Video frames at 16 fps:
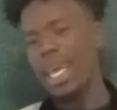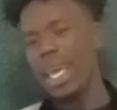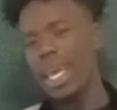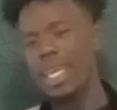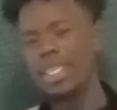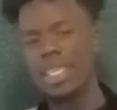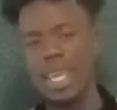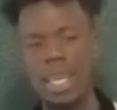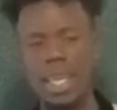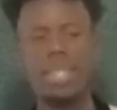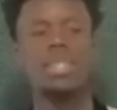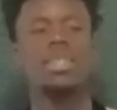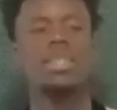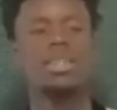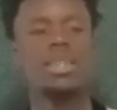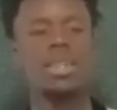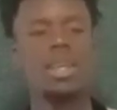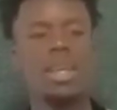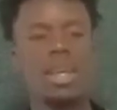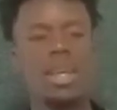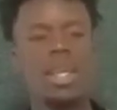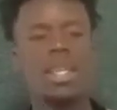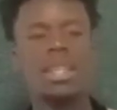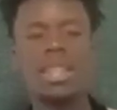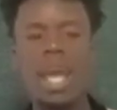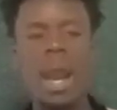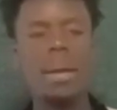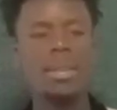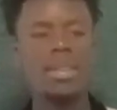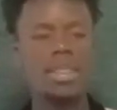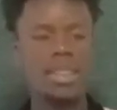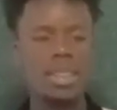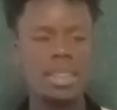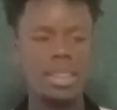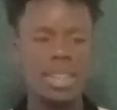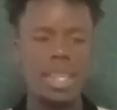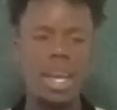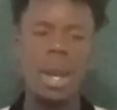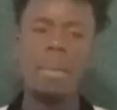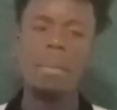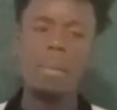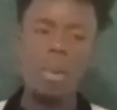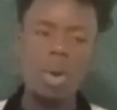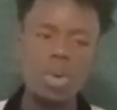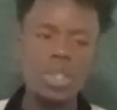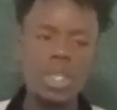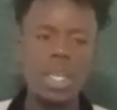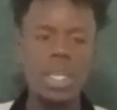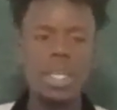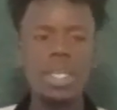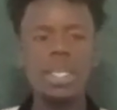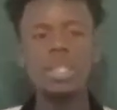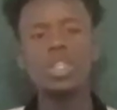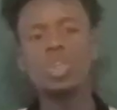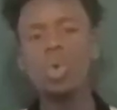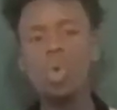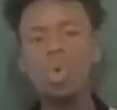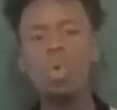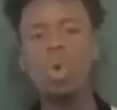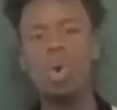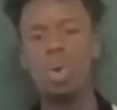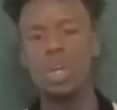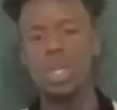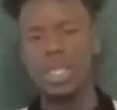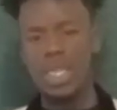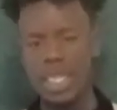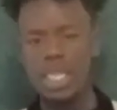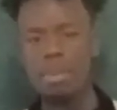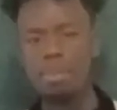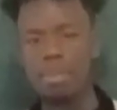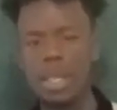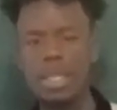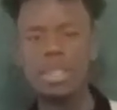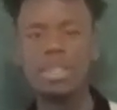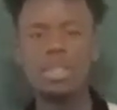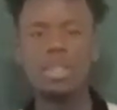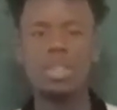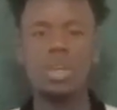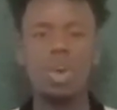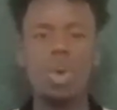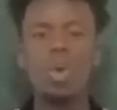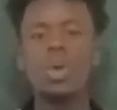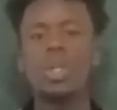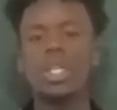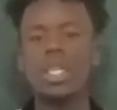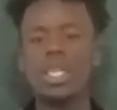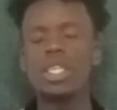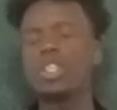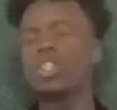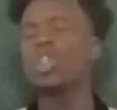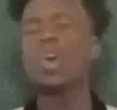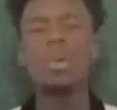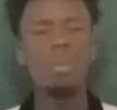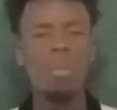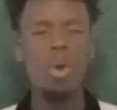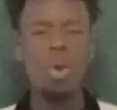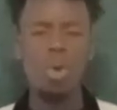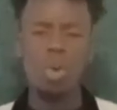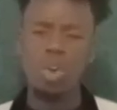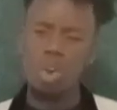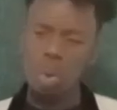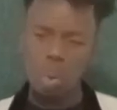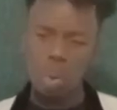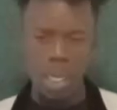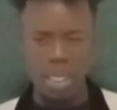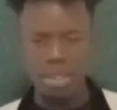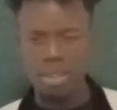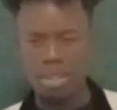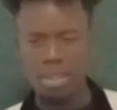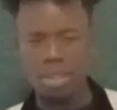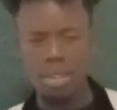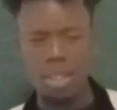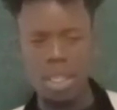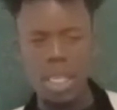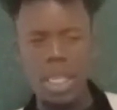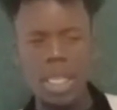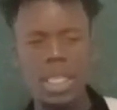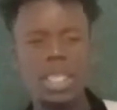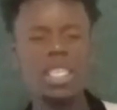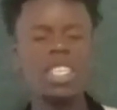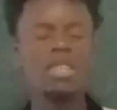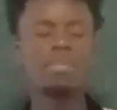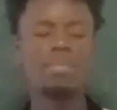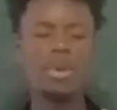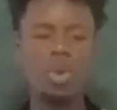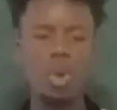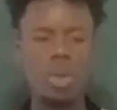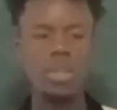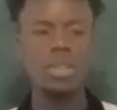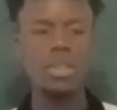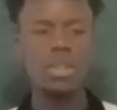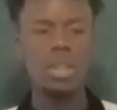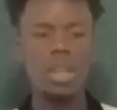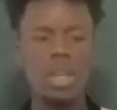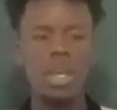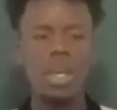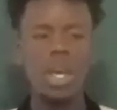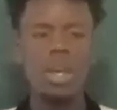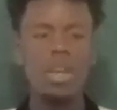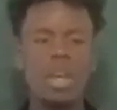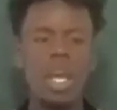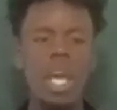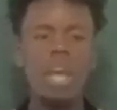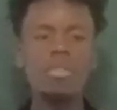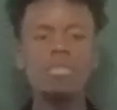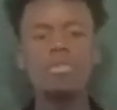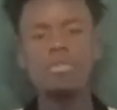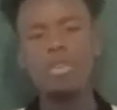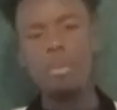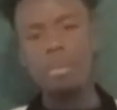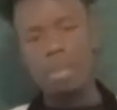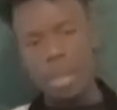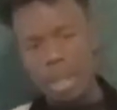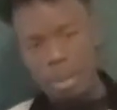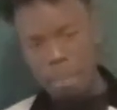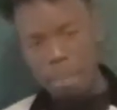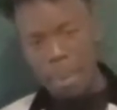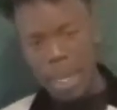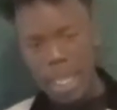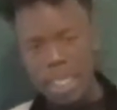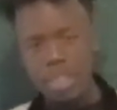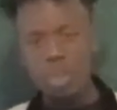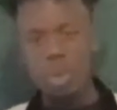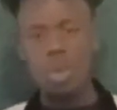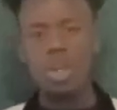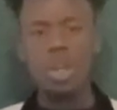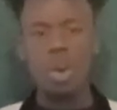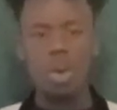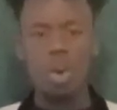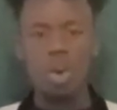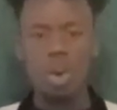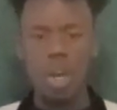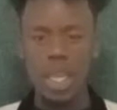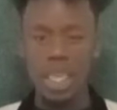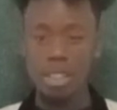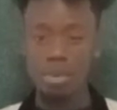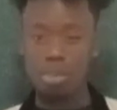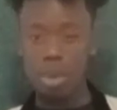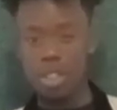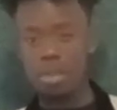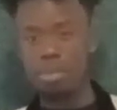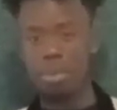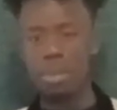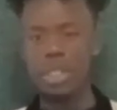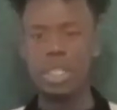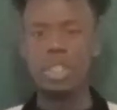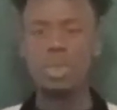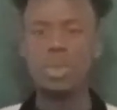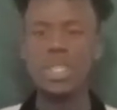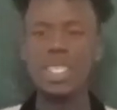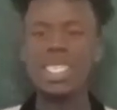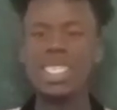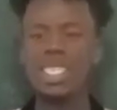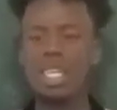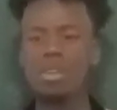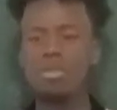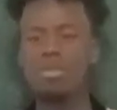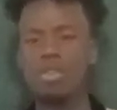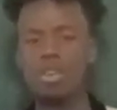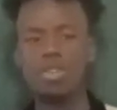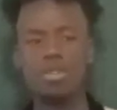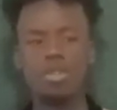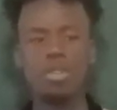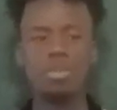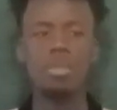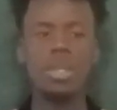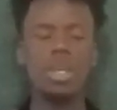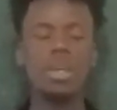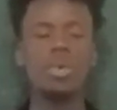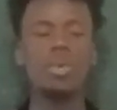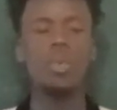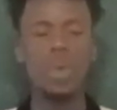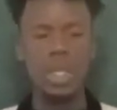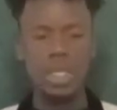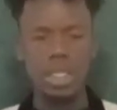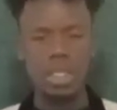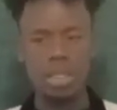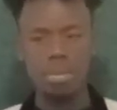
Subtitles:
edge end. There are mostly 2 or 3 blades on each, no more, no less. This is because having few blades on as possible reduces drag force from the wind.